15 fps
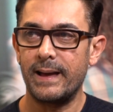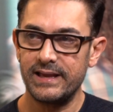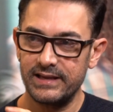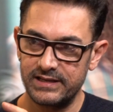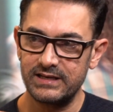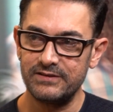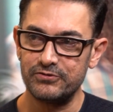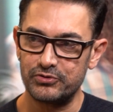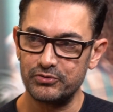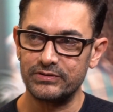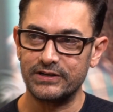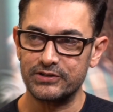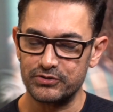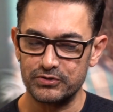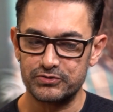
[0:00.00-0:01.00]
I agree with you.
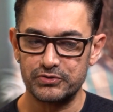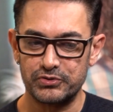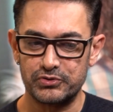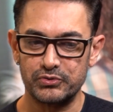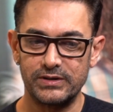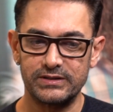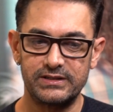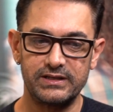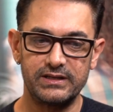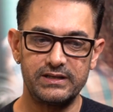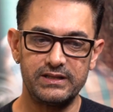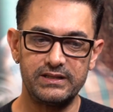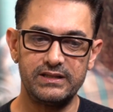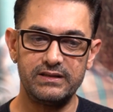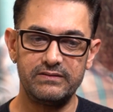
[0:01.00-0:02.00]
That is also true. I think in
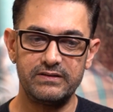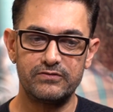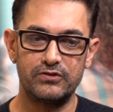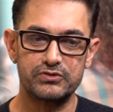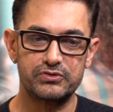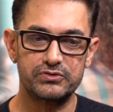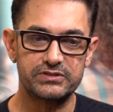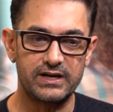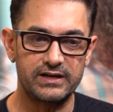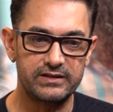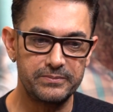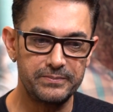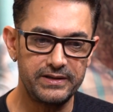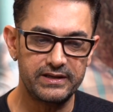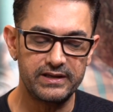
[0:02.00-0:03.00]
Hindi, we've also
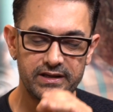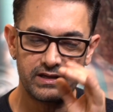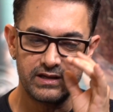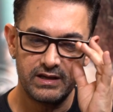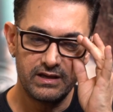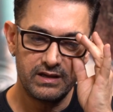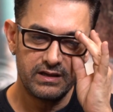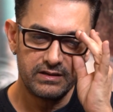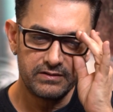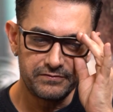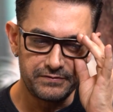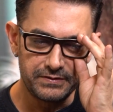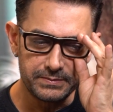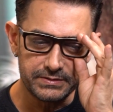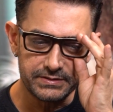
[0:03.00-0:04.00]
started making
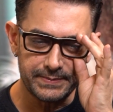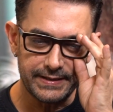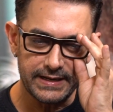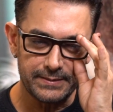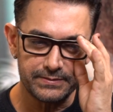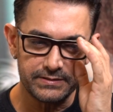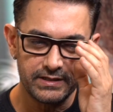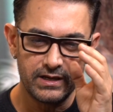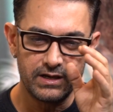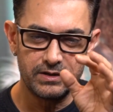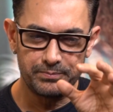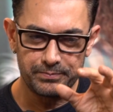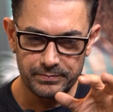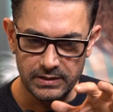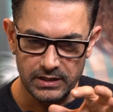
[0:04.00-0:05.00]
films, perhaps
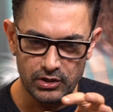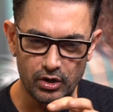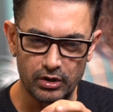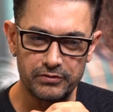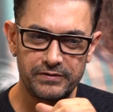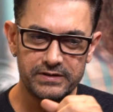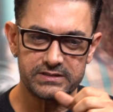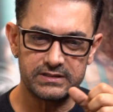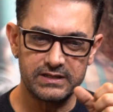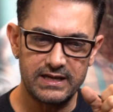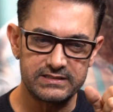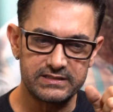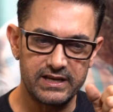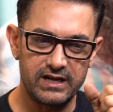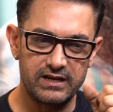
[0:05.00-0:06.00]
a lot of us
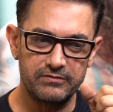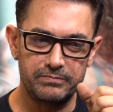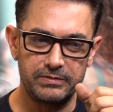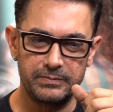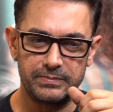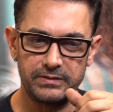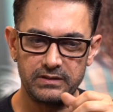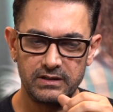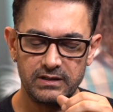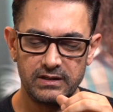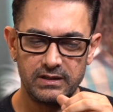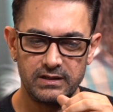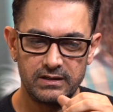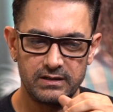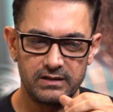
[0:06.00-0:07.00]
as creative people
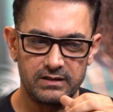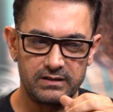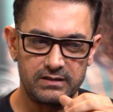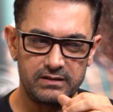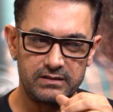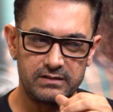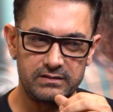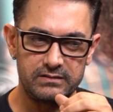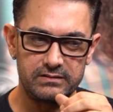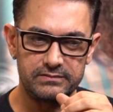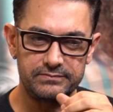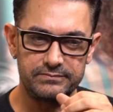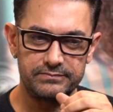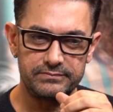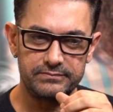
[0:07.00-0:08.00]

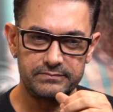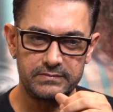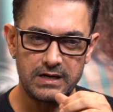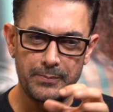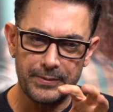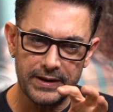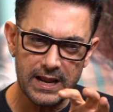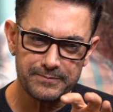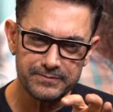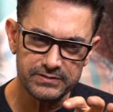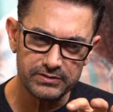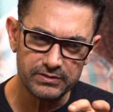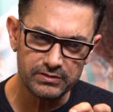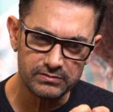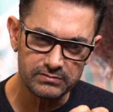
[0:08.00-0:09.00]
are perhaps
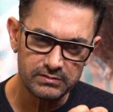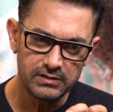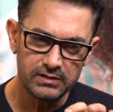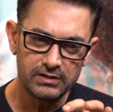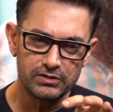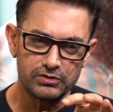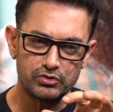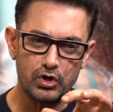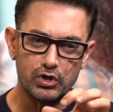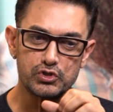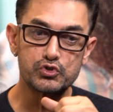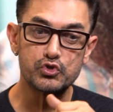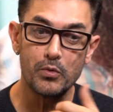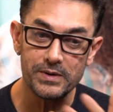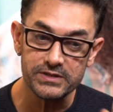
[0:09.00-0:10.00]
not
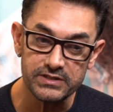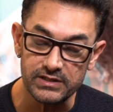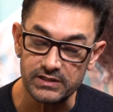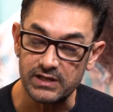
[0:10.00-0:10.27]
so much in